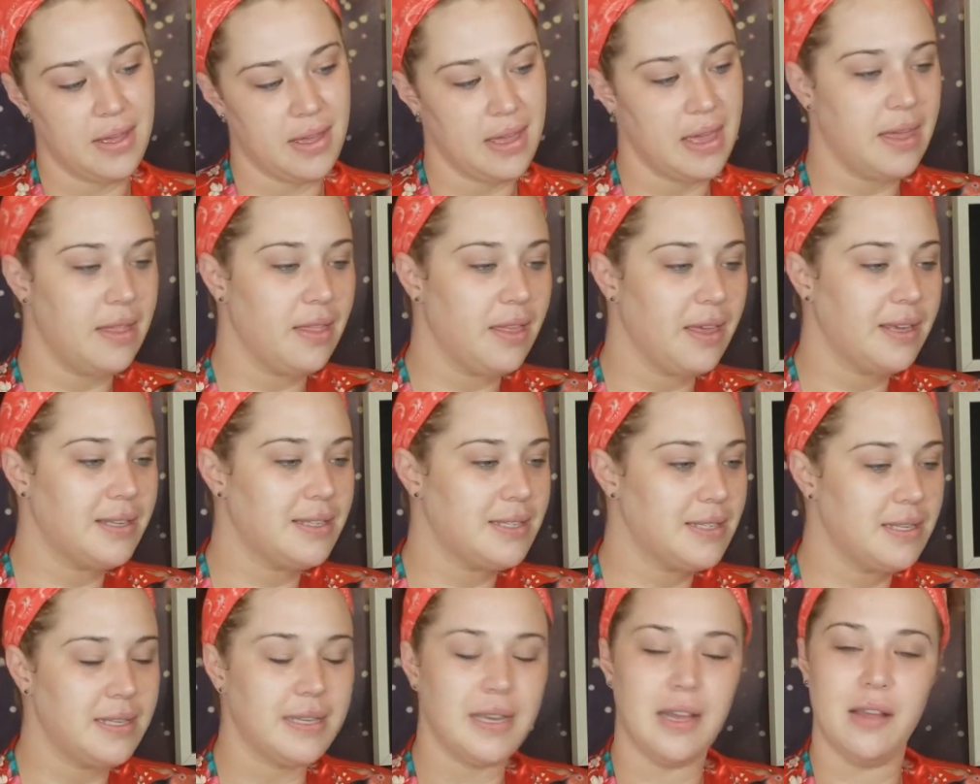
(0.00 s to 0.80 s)
it likes
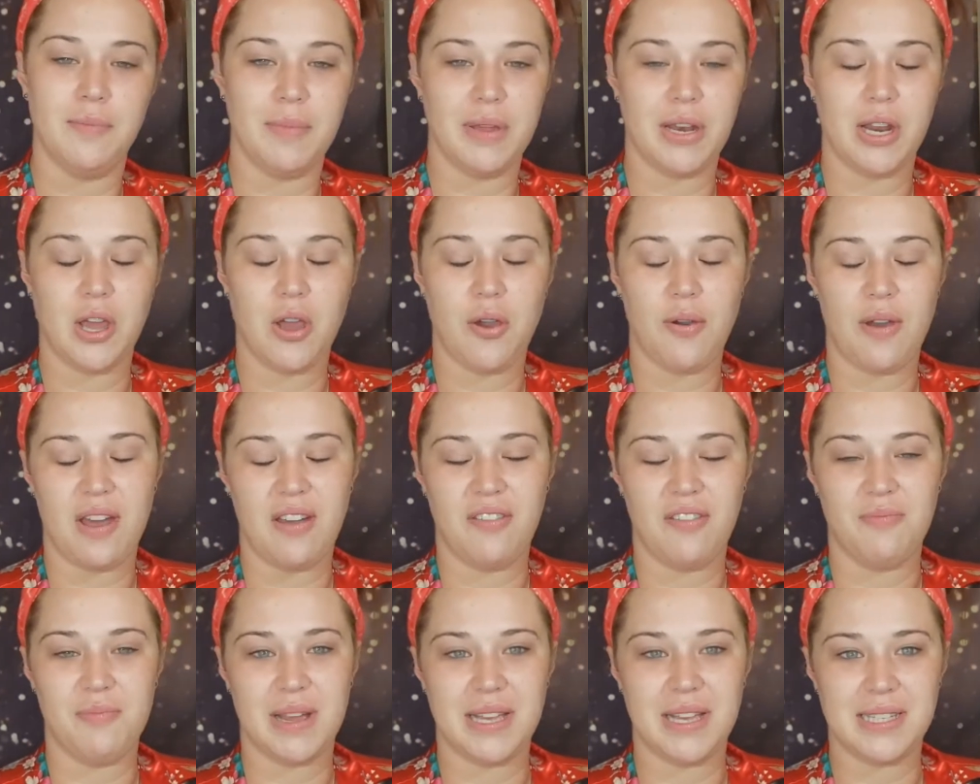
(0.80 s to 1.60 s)
to tell me to go
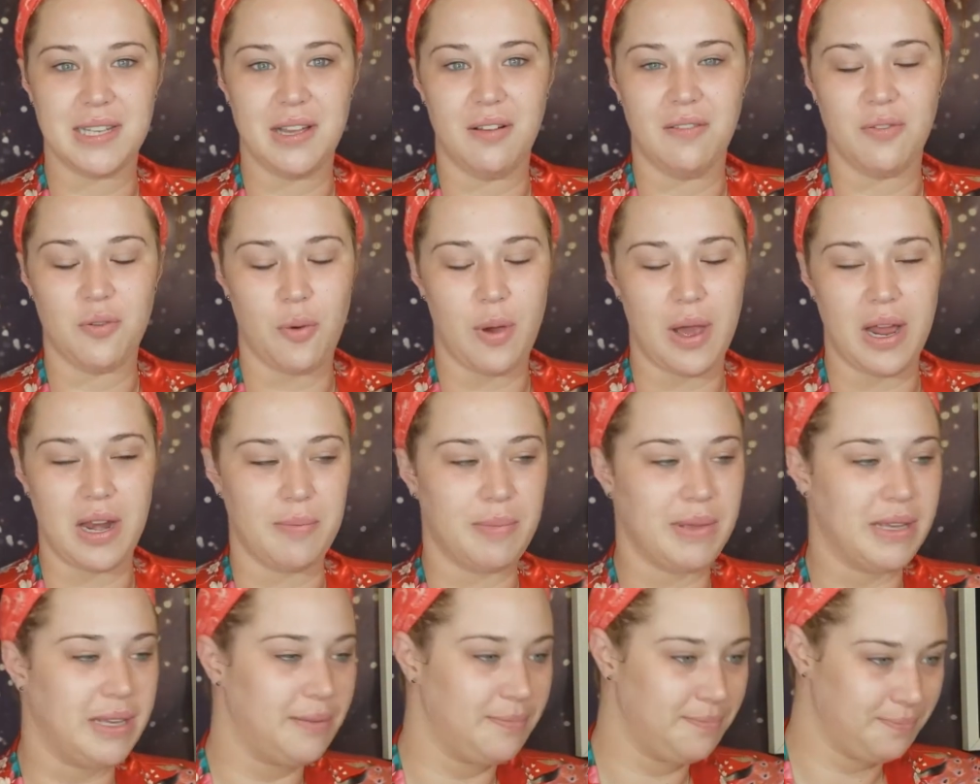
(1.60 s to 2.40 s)
F myself quite a
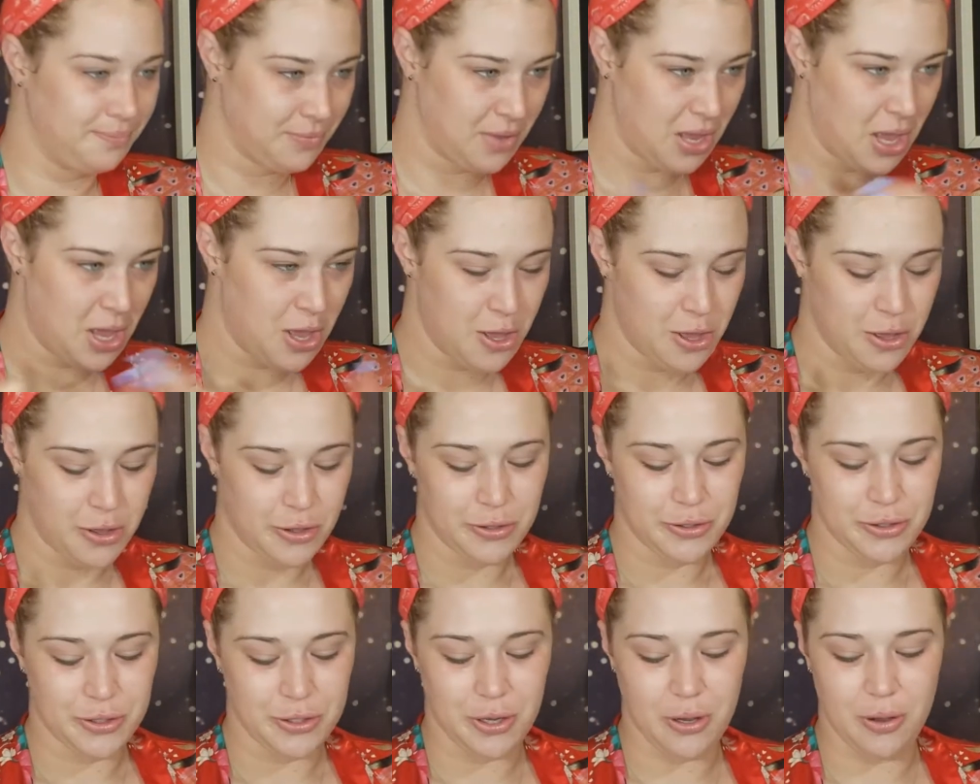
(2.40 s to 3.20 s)
bit.
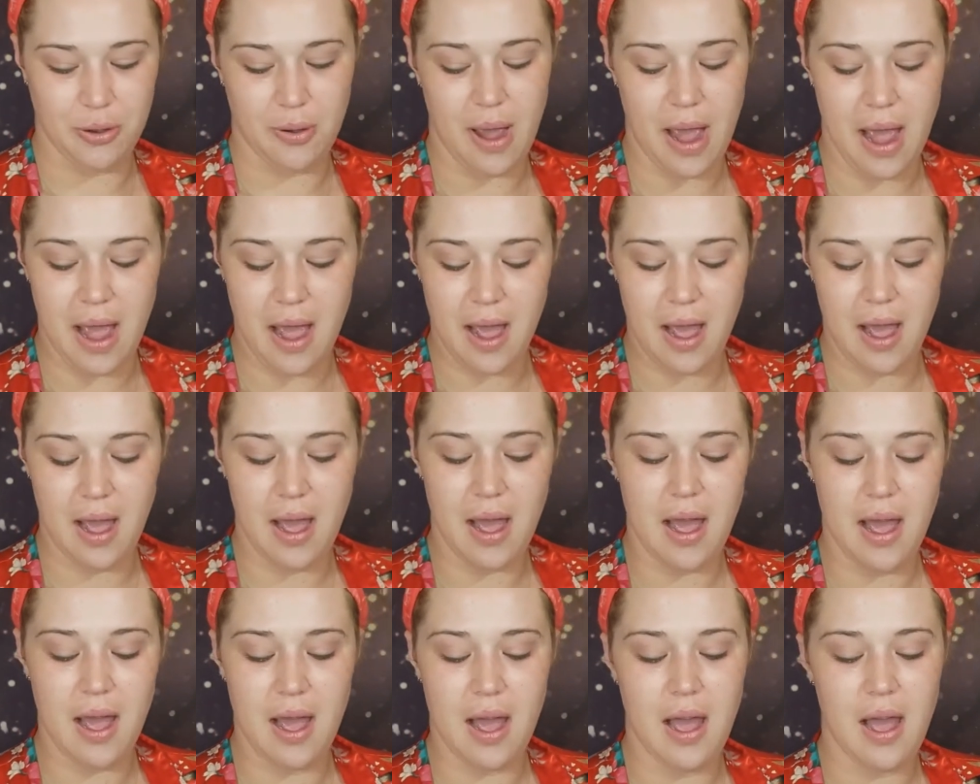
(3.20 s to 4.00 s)
So
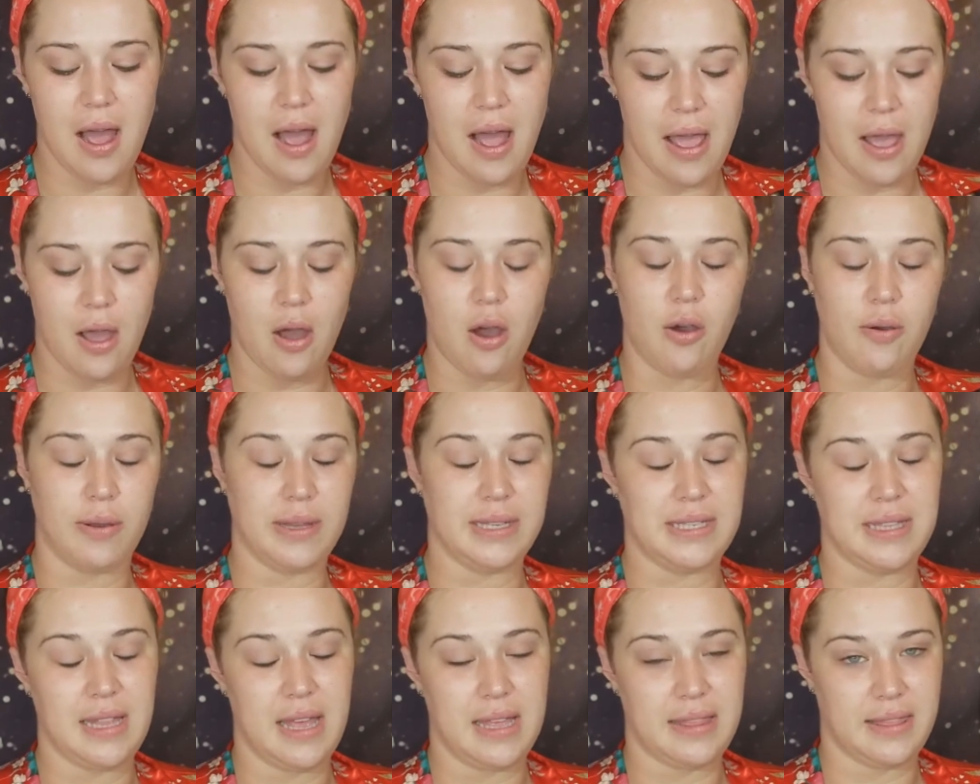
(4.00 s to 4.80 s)
I
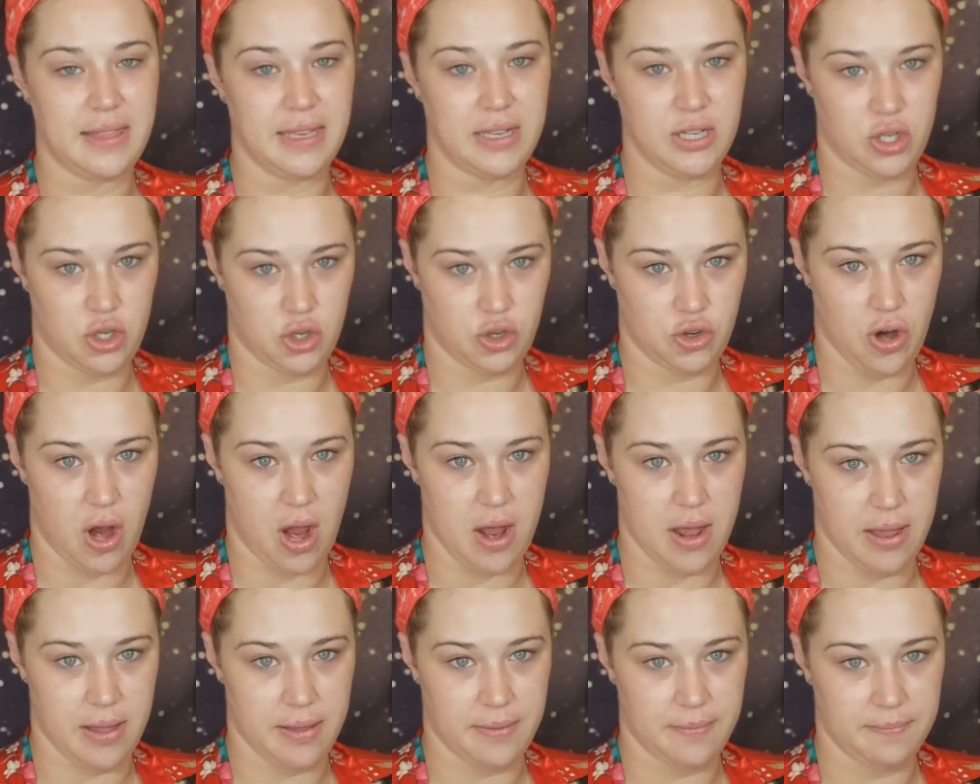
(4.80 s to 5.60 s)
always let this
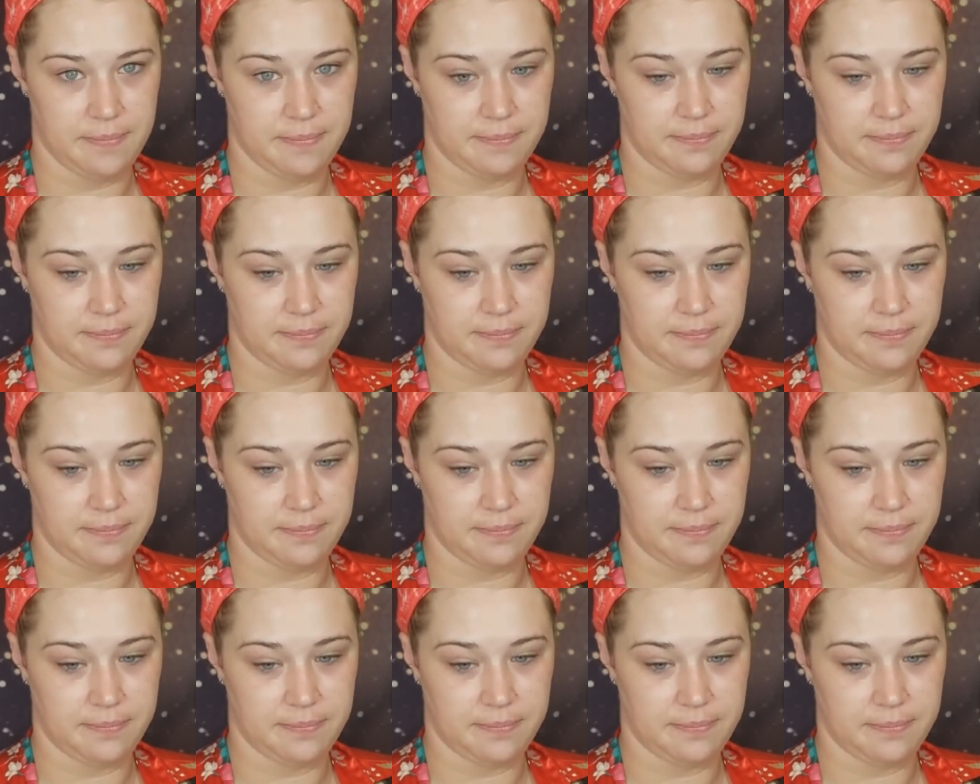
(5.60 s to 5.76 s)
dry.